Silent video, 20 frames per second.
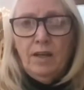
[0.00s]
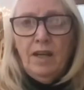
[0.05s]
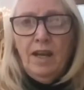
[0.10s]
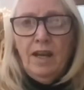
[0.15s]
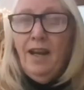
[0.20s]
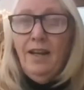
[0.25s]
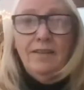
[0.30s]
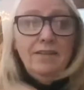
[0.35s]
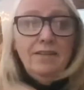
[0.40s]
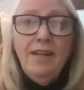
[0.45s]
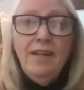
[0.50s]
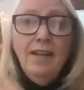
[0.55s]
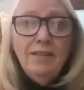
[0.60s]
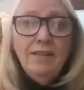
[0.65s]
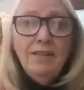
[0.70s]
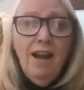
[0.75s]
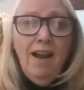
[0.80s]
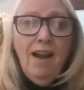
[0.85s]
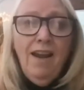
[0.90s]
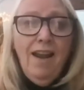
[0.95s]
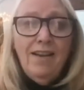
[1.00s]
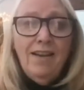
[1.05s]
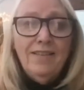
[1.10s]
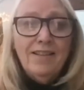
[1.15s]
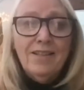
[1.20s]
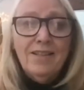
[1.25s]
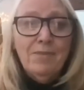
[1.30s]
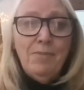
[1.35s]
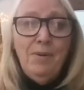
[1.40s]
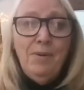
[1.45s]
And yet I had
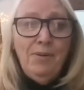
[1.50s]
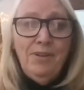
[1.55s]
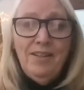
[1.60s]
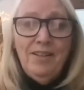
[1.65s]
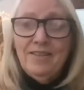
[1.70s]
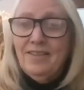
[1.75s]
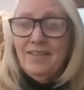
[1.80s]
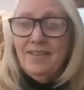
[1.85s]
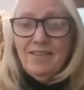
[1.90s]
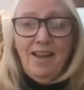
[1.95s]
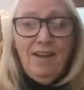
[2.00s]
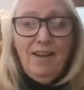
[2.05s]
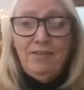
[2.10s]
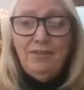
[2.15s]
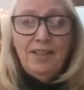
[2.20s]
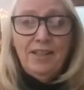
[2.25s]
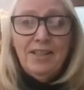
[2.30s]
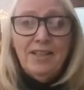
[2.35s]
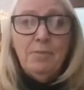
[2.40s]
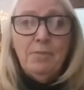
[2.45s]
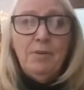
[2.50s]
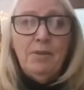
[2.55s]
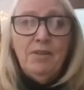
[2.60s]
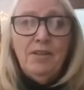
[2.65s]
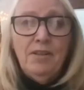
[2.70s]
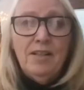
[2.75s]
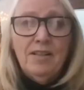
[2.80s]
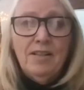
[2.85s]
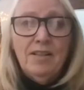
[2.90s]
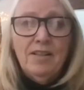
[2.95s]
experiences after
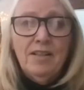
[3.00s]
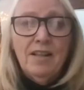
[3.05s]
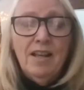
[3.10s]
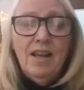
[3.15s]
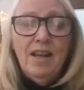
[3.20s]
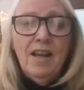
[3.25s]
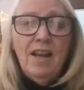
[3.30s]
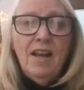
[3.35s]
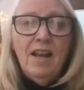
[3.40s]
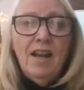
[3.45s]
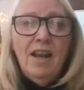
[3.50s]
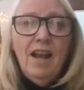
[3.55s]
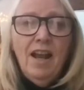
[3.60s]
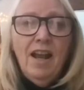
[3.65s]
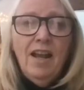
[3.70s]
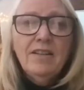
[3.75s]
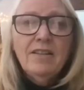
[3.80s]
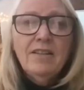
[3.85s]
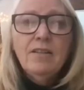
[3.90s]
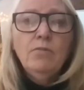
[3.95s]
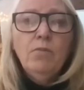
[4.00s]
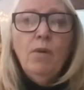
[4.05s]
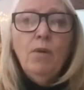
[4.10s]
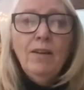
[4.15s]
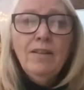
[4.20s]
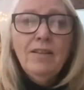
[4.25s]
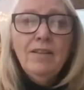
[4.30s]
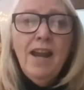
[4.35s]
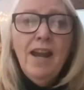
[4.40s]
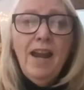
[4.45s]
experiences until
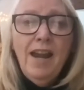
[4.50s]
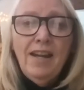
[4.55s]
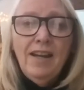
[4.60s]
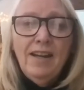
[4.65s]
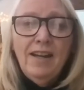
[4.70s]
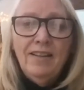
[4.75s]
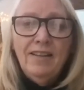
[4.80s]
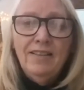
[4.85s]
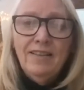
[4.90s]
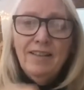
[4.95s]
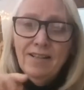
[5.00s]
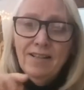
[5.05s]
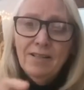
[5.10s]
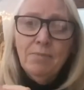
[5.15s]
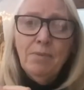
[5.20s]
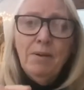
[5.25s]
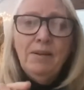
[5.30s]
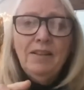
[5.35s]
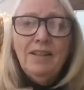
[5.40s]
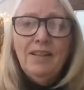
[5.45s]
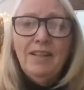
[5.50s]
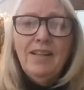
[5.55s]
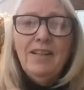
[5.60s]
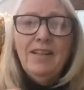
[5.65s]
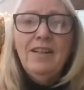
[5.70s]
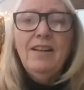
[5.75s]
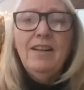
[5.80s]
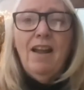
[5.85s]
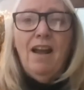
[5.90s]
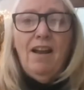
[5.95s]
one day, and this is where the
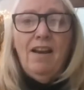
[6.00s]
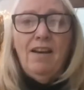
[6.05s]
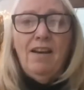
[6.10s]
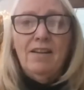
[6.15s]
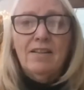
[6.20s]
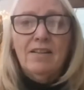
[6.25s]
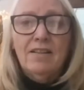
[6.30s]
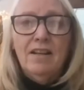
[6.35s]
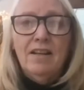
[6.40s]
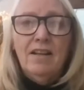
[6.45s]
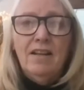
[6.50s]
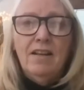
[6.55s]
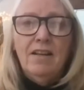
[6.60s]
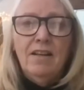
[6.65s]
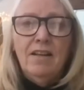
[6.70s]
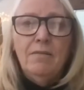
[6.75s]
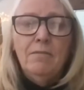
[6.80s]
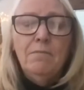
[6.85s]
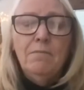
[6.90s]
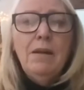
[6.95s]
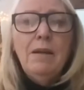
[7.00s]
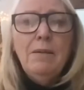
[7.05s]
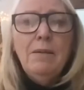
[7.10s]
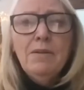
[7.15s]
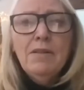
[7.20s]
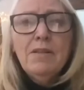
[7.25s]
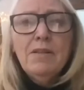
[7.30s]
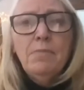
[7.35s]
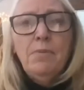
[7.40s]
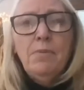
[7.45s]
key lies,
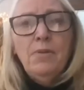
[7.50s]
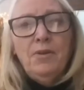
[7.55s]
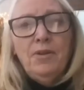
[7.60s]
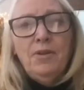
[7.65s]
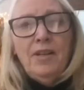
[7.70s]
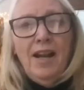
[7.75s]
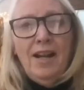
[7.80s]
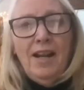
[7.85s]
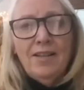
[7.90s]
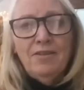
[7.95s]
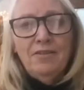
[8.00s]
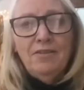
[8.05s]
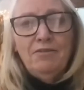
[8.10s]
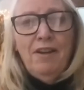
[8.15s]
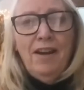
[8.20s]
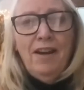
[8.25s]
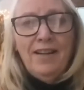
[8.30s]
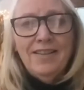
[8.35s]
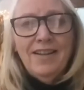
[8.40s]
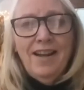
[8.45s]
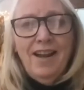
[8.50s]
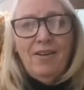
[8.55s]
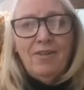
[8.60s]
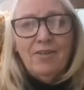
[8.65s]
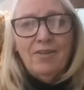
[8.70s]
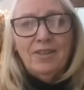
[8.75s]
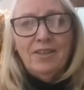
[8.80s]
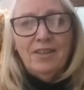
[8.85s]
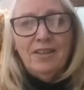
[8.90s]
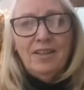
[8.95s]
maybe Spirit had to find
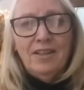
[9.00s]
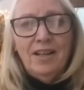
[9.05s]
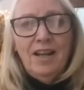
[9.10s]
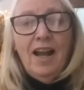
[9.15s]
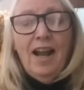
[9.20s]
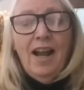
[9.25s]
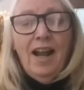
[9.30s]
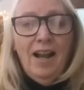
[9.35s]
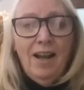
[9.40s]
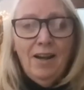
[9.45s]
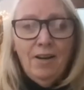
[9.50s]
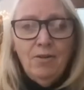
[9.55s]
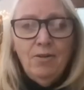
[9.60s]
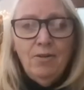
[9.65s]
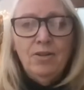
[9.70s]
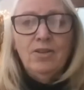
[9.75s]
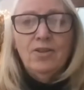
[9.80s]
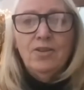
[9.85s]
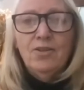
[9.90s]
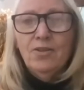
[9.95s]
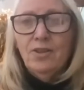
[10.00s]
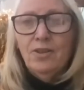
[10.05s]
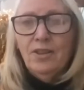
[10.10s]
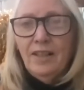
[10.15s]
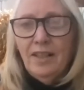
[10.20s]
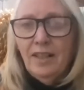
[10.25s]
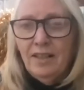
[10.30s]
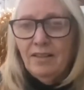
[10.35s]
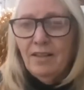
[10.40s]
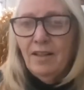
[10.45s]
out how to
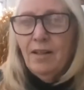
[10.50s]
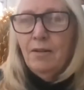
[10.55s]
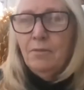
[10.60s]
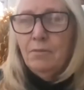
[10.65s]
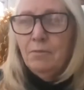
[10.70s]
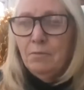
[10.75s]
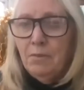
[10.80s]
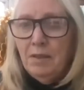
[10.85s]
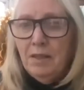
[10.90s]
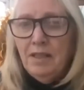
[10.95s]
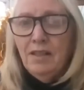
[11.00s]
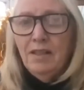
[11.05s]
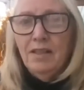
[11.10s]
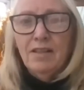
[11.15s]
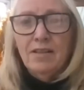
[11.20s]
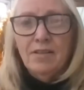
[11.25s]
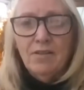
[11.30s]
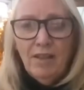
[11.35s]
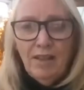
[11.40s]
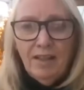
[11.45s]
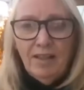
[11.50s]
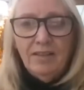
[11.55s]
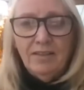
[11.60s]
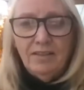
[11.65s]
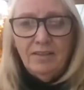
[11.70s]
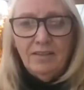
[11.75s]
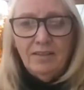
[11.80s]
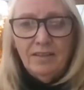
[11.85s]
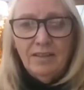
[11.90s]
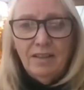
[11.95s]
get me to
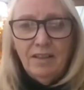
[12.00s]
England.